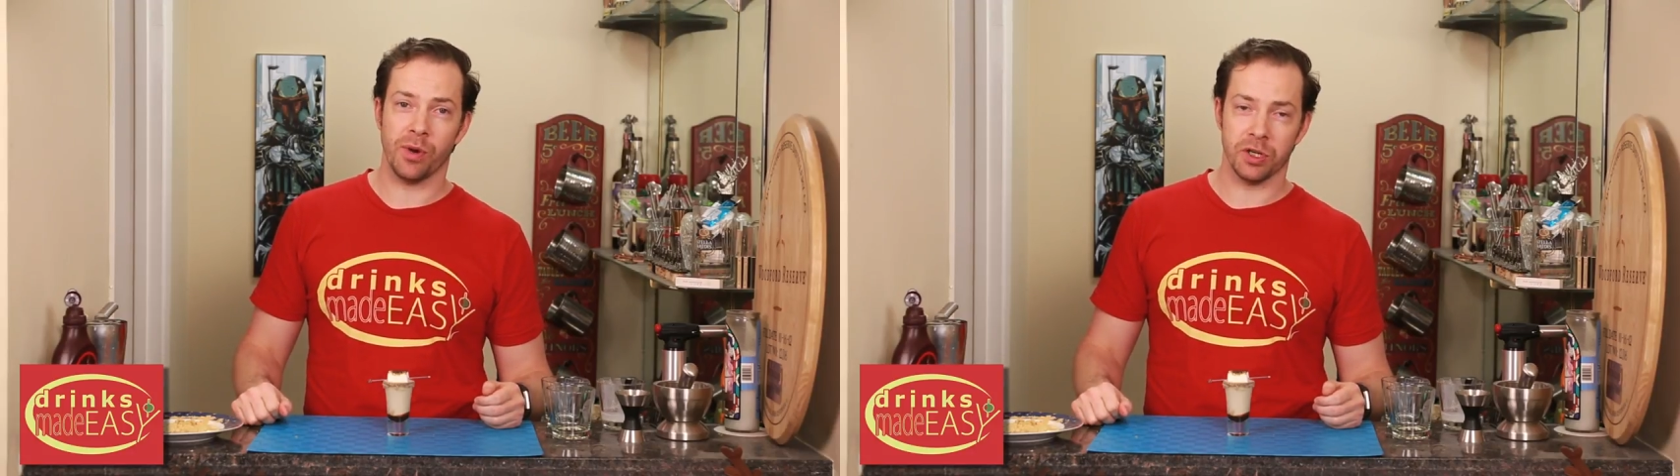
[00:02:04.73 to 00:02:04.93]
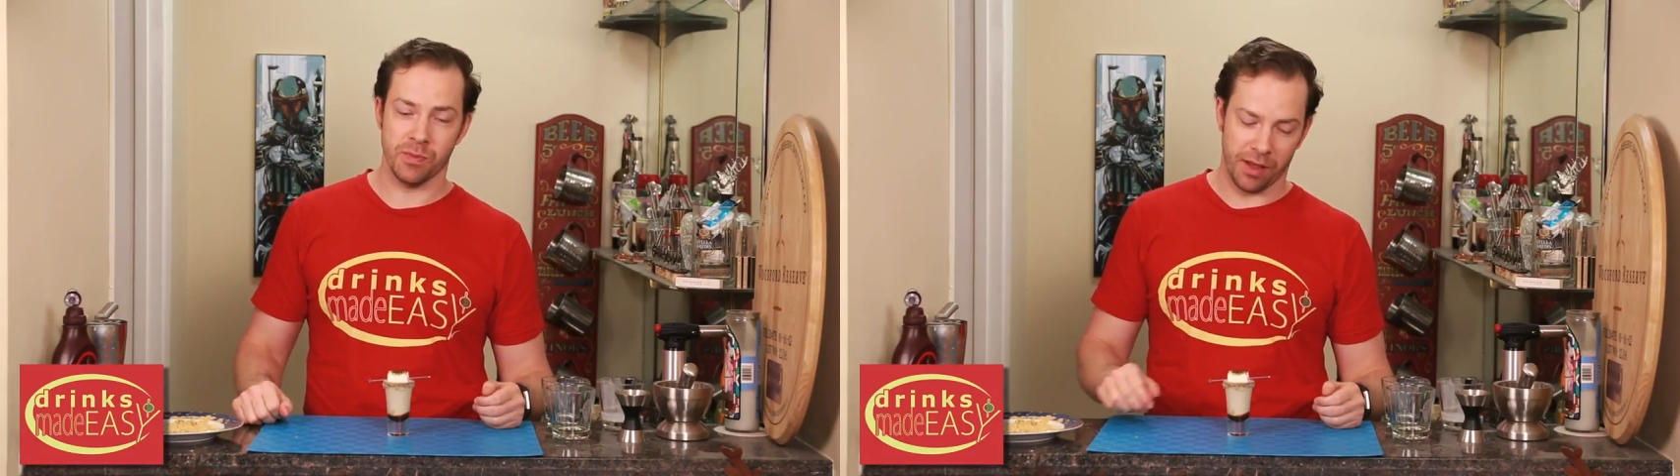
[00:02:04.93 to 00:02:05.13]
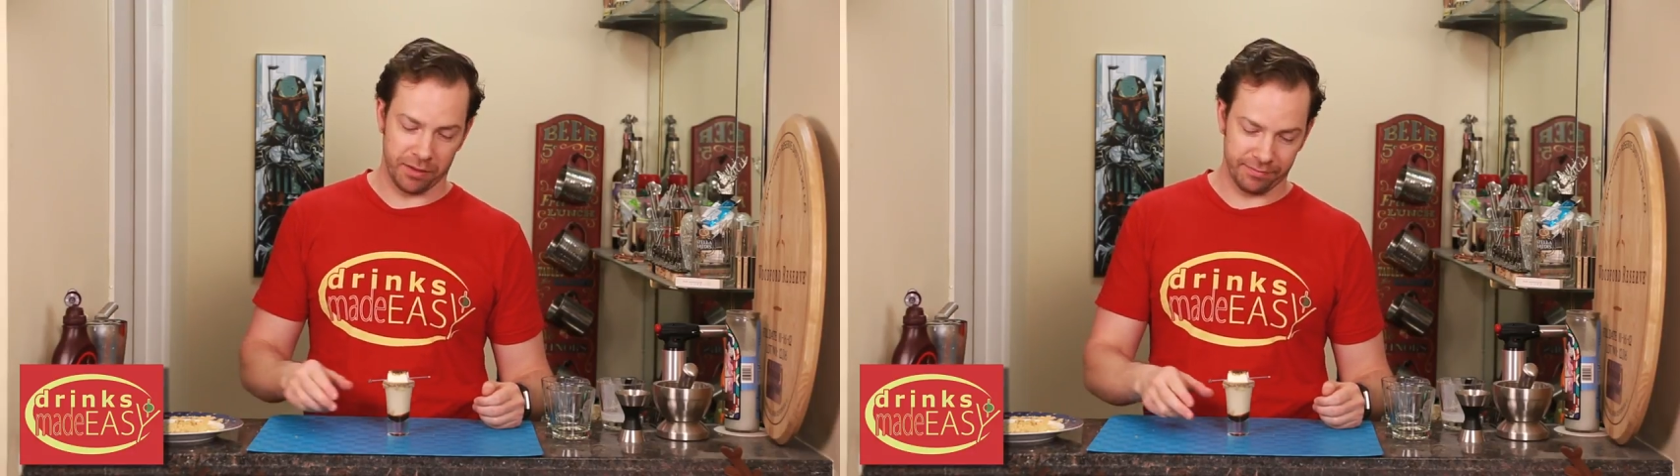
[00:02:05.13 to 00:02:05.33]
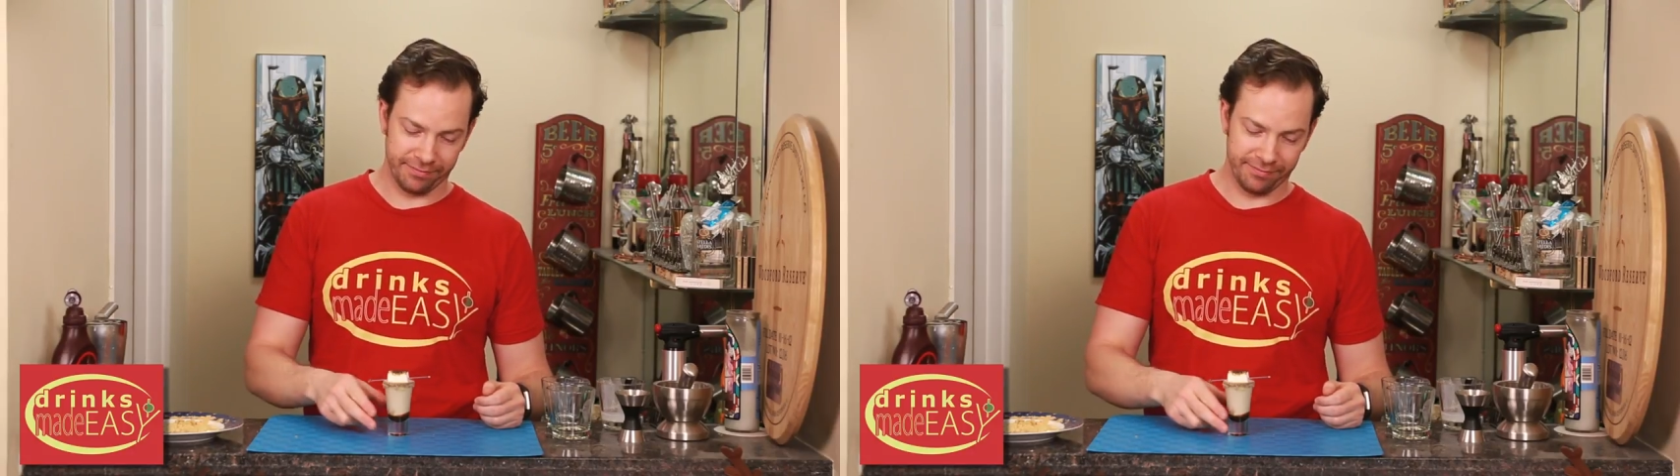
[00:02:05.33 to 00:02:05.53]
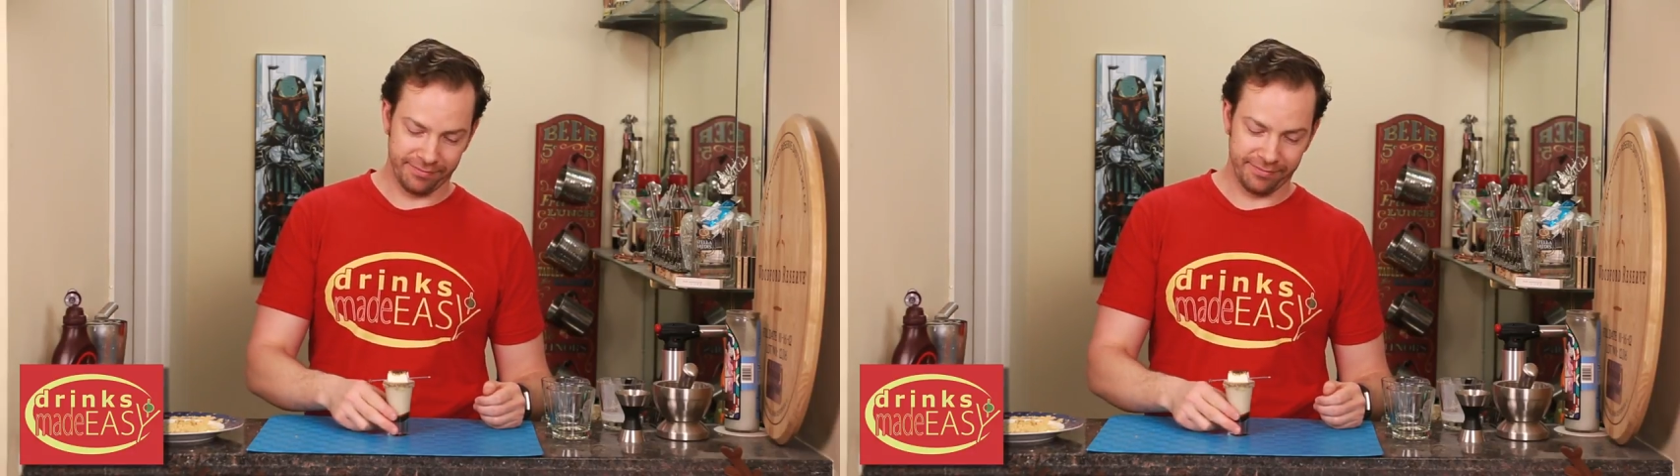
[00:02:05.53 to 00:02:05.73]
marshmallow.
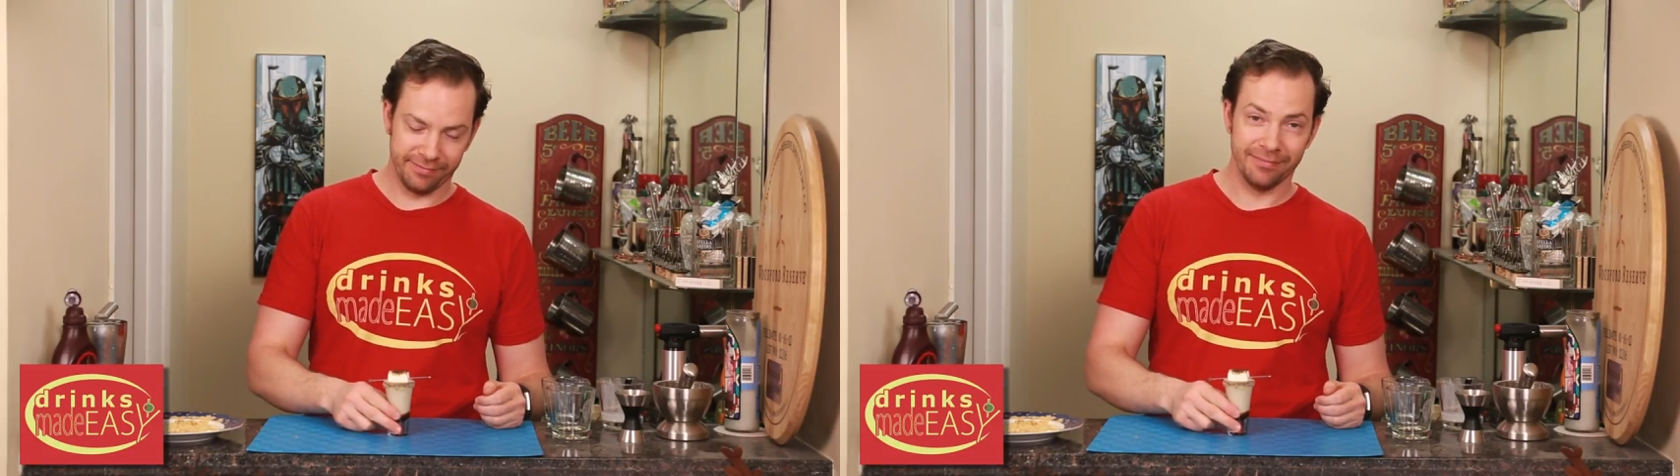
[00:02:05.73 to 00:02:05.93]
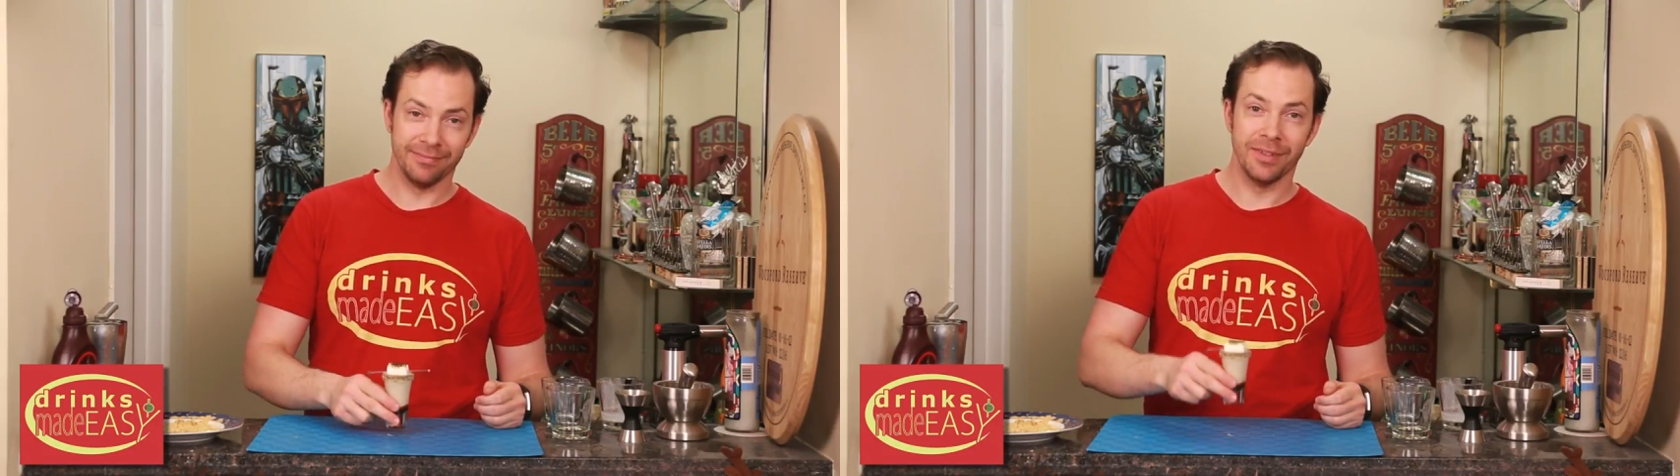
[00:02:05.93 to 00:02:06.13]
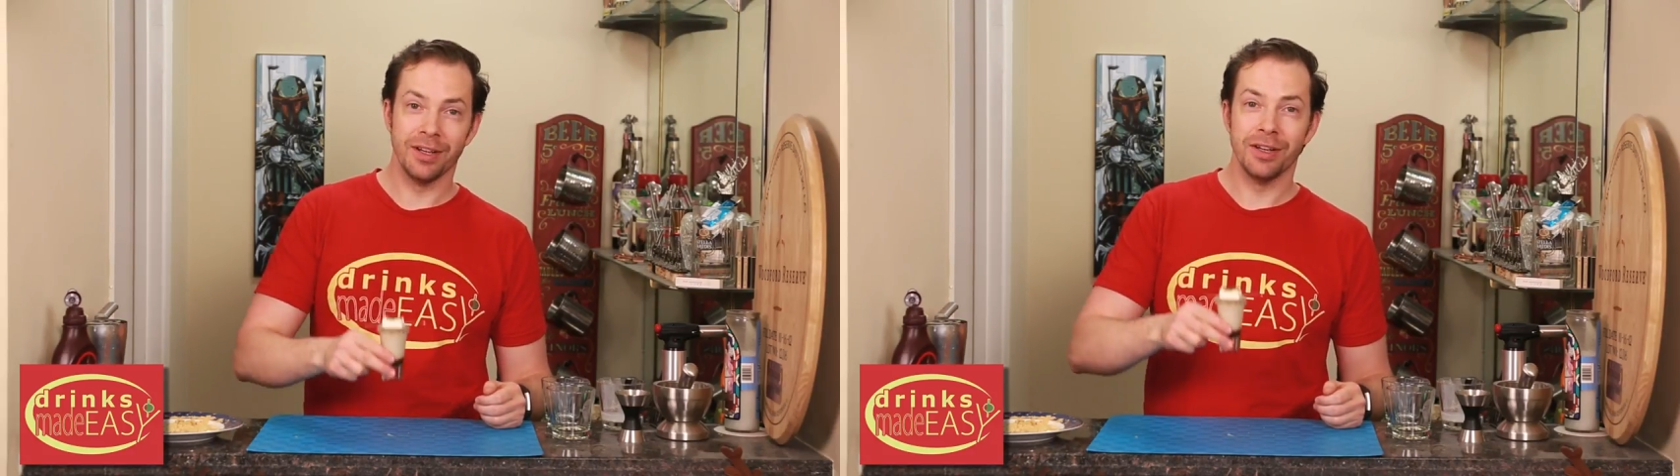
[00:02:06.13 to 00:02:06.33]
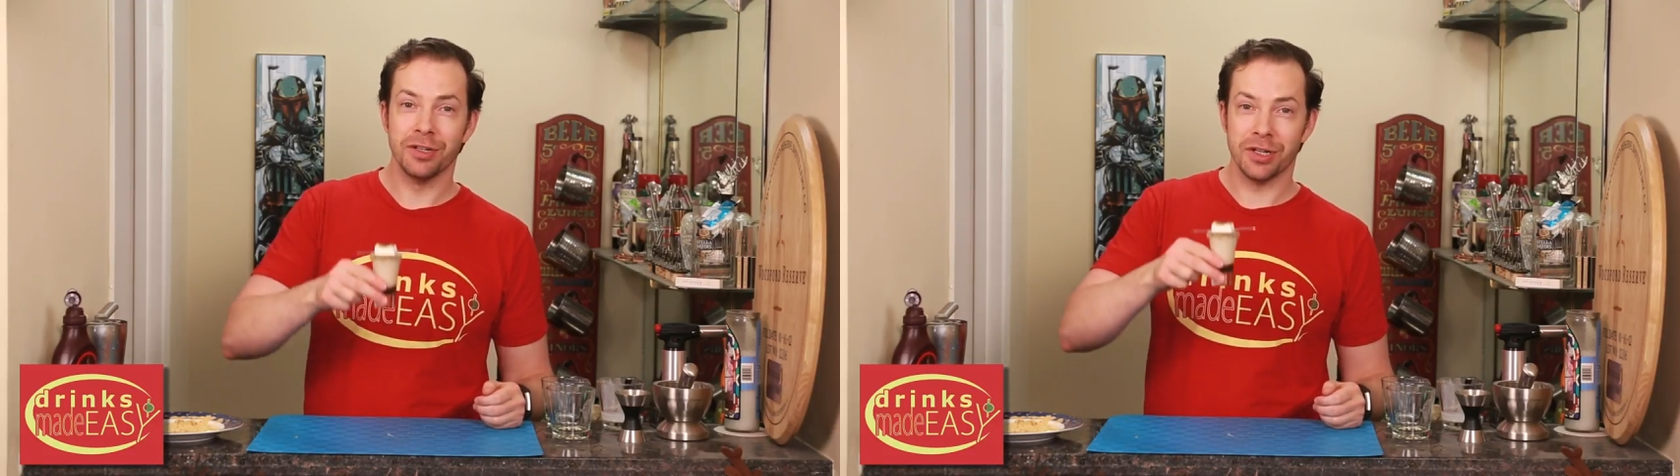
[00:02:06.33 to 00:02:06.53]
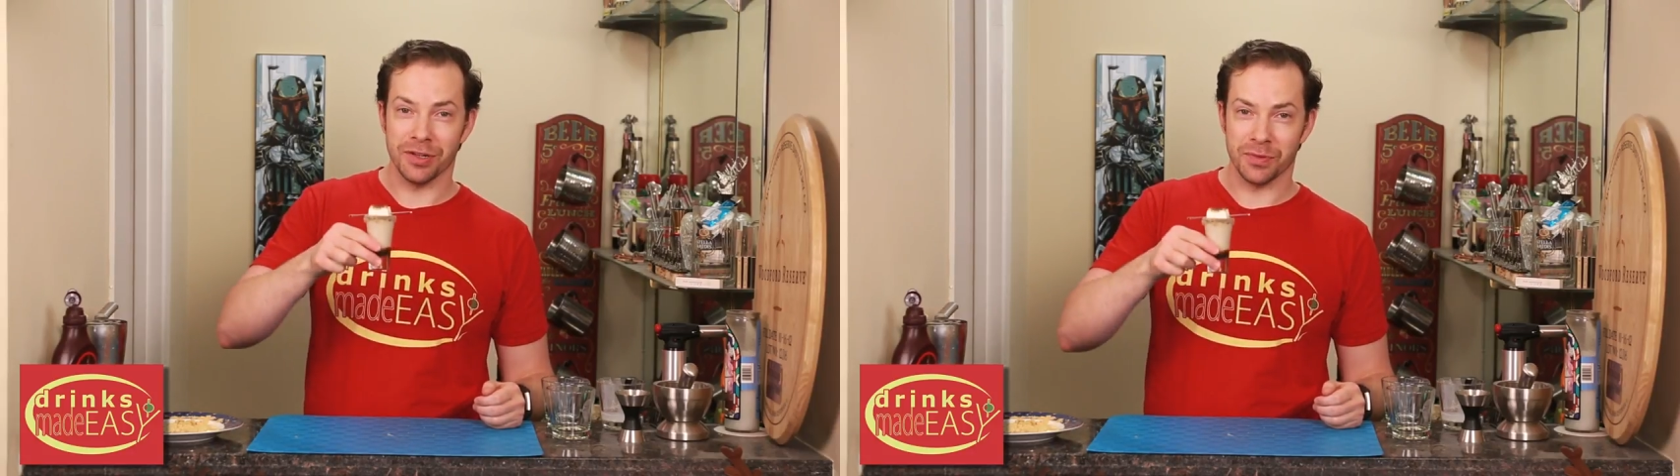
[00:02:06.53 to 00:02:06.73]

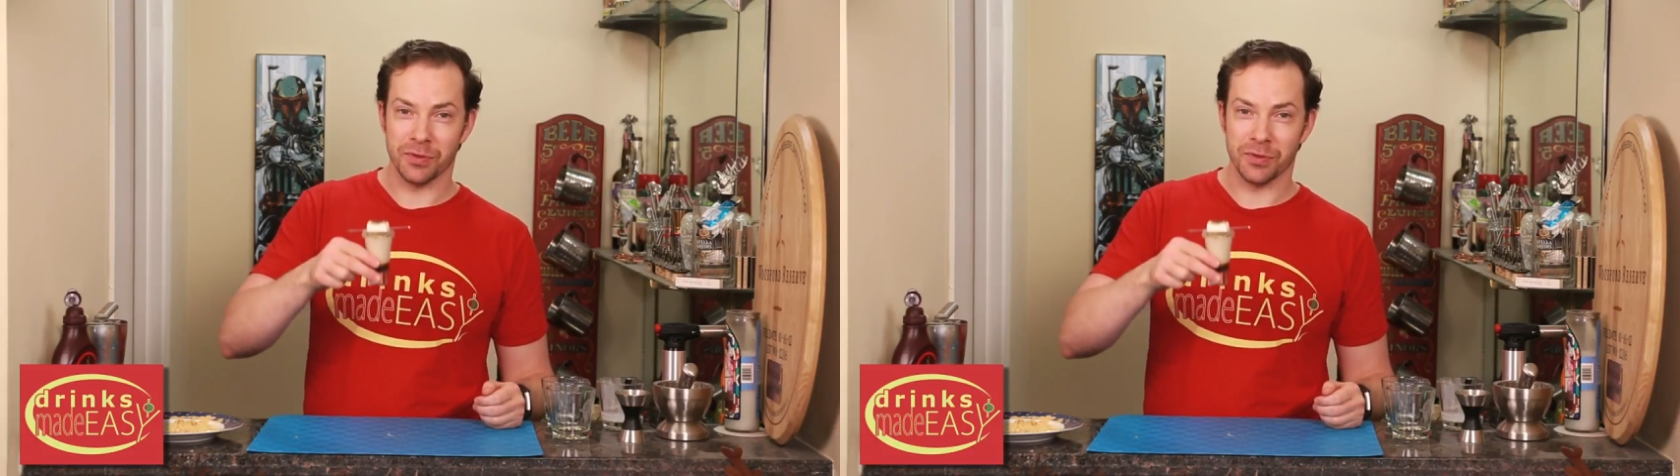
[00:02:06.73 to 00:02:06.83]
Cheers